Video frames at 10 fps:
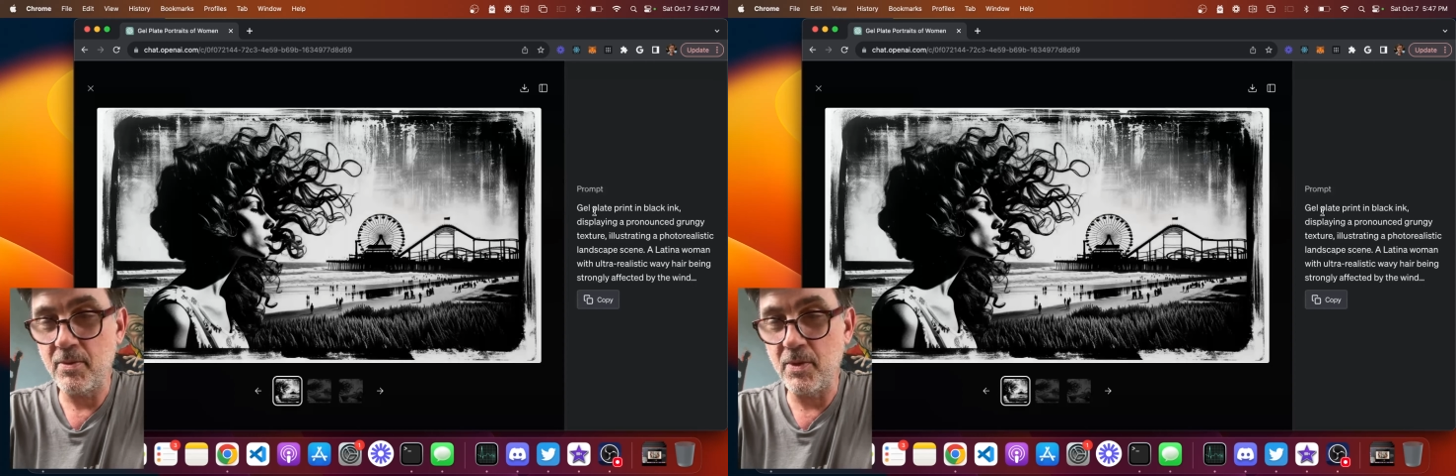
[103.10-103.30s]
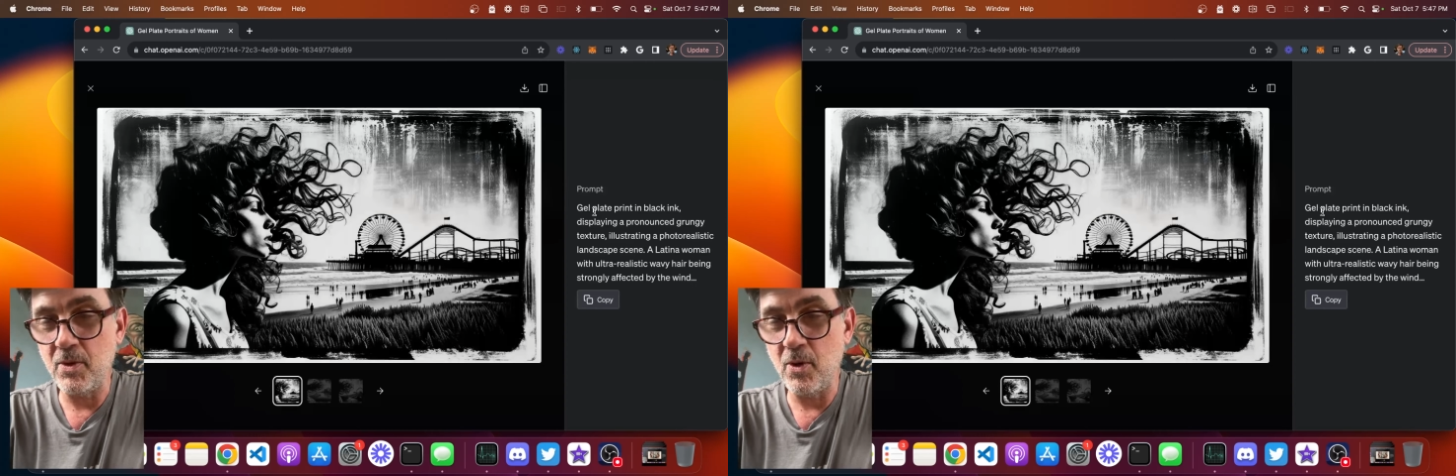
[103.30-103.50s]

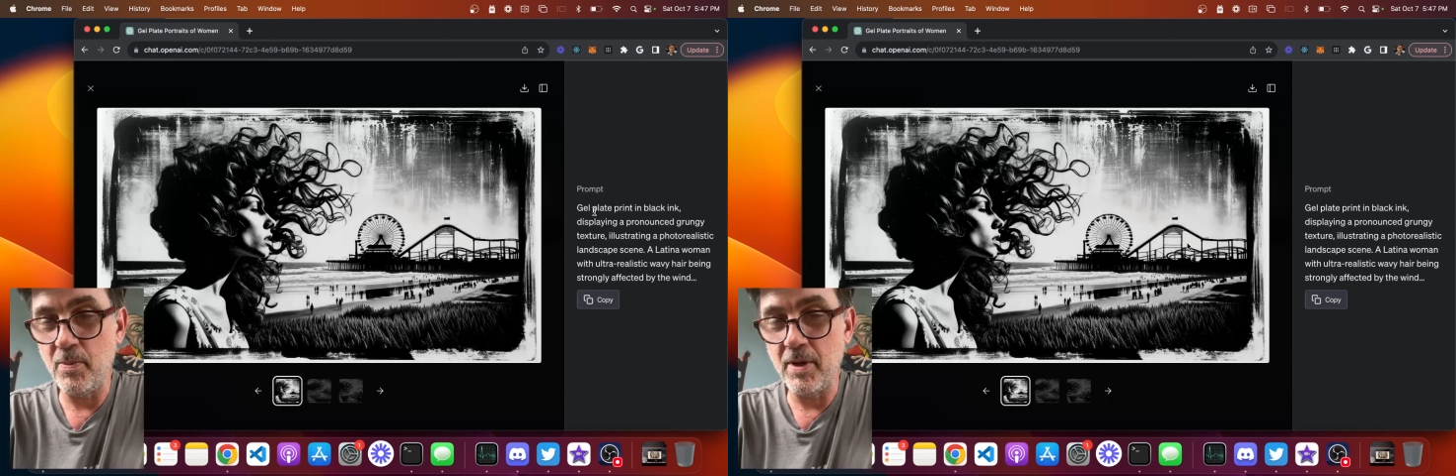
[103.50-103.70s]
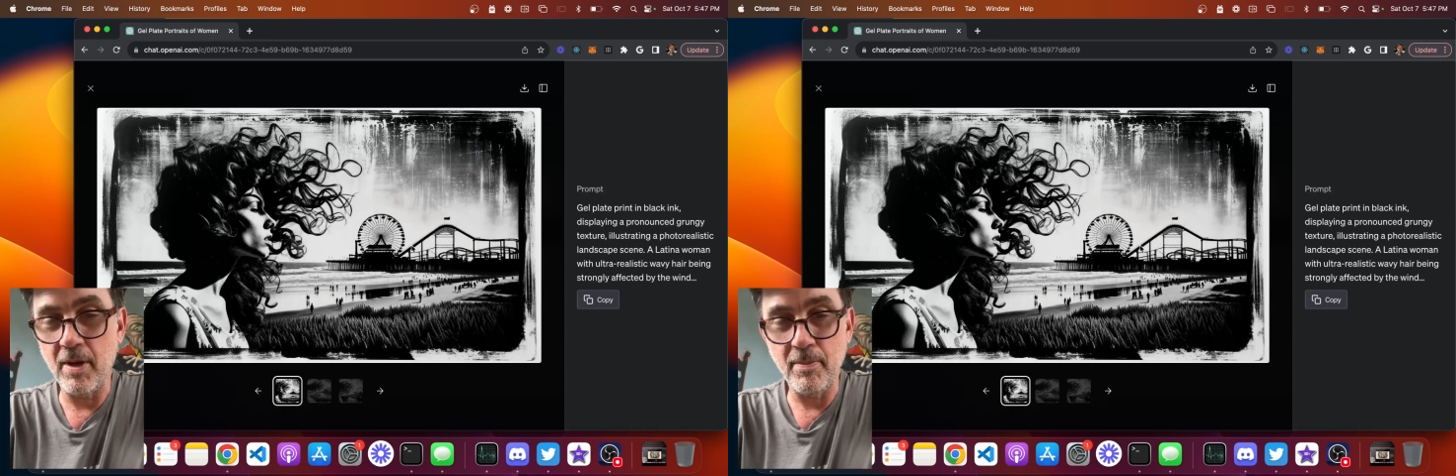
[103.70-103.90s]
when you
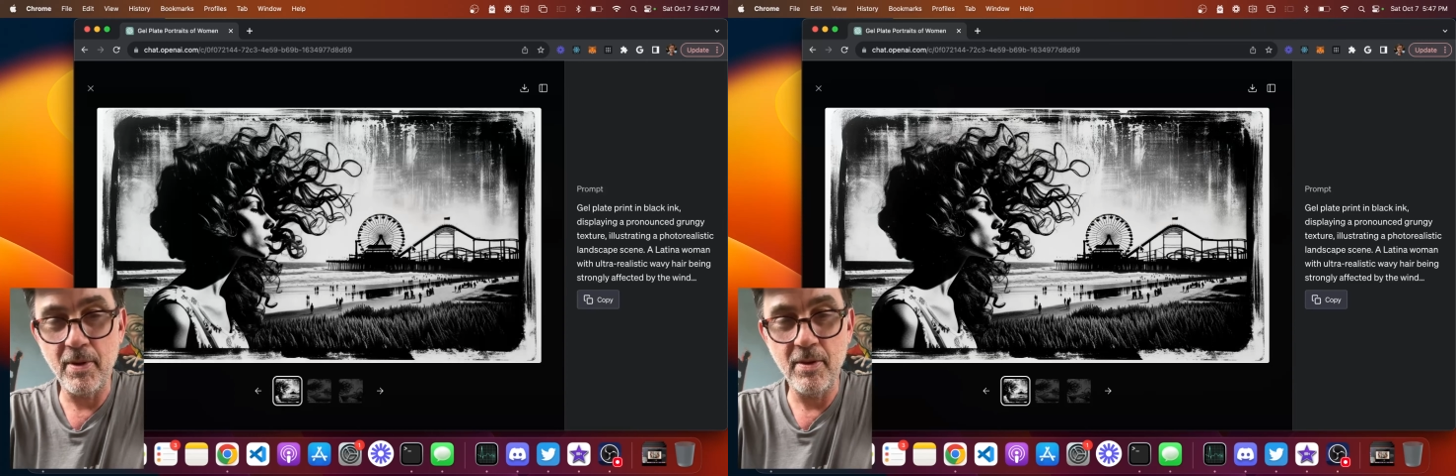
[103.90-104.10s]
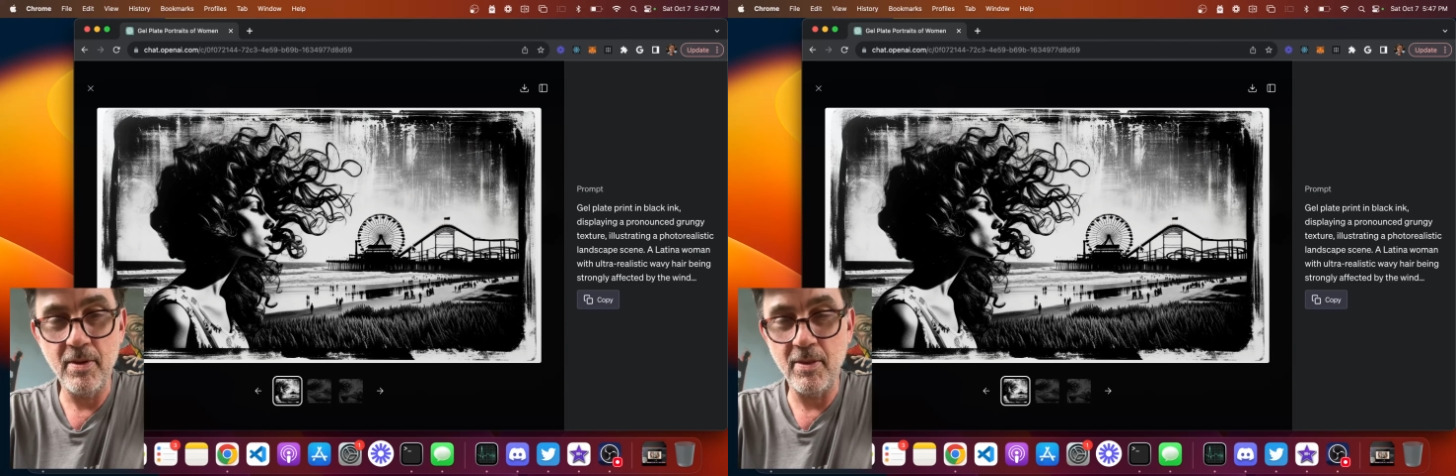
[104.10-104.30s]
open up
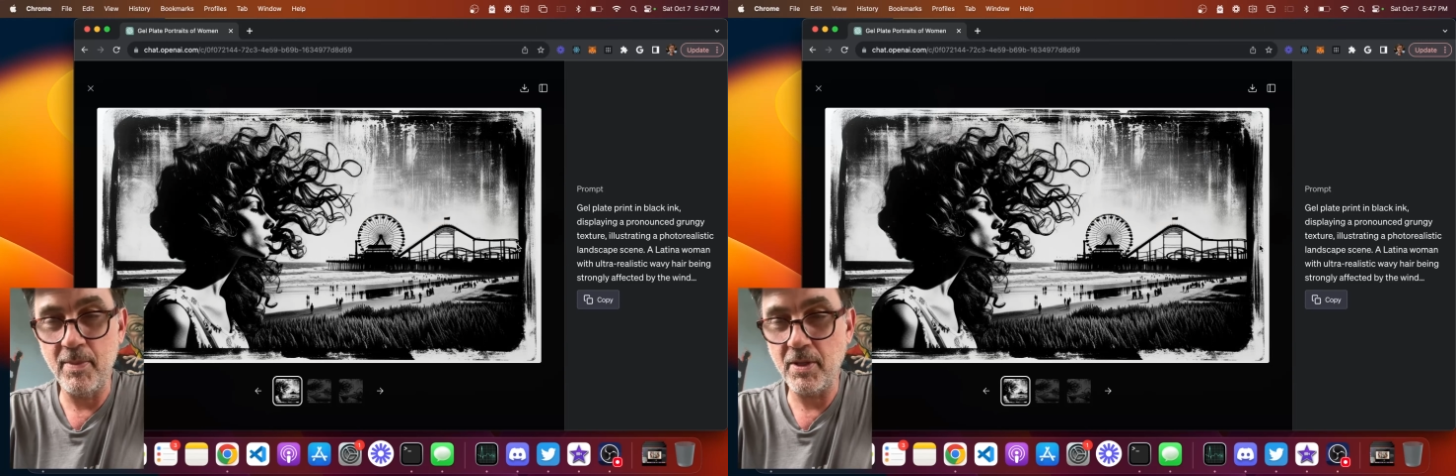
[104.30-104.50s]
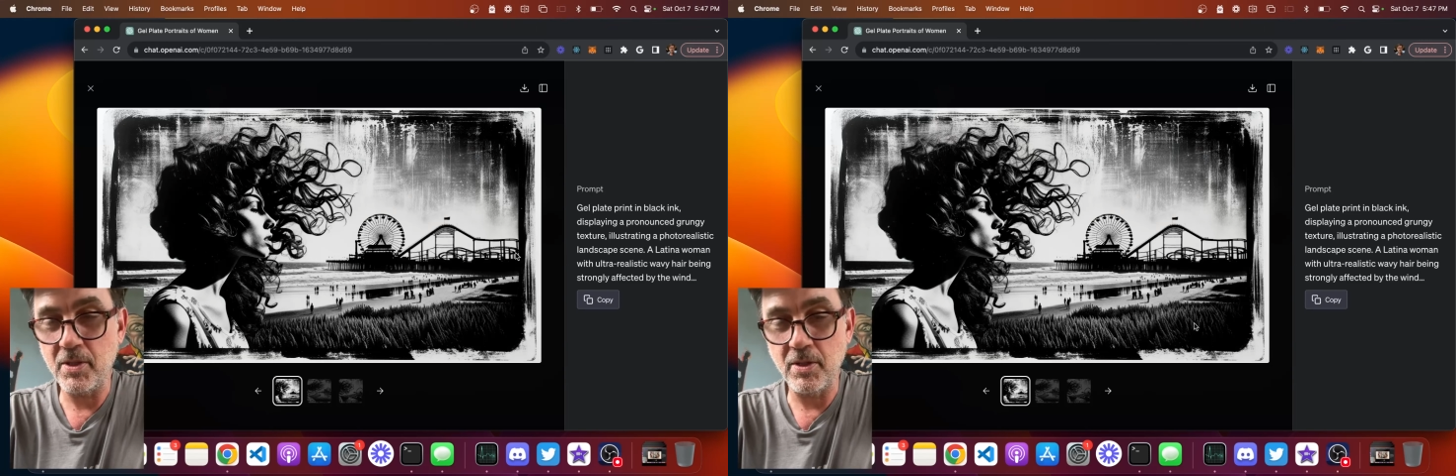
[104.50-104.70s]
the
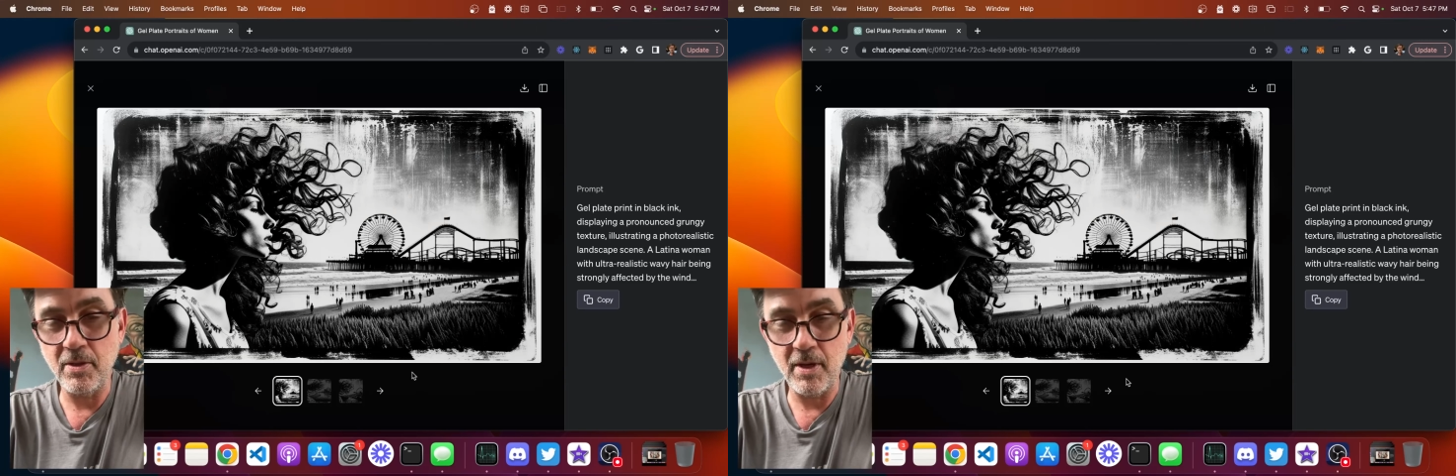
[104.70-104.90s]
picture,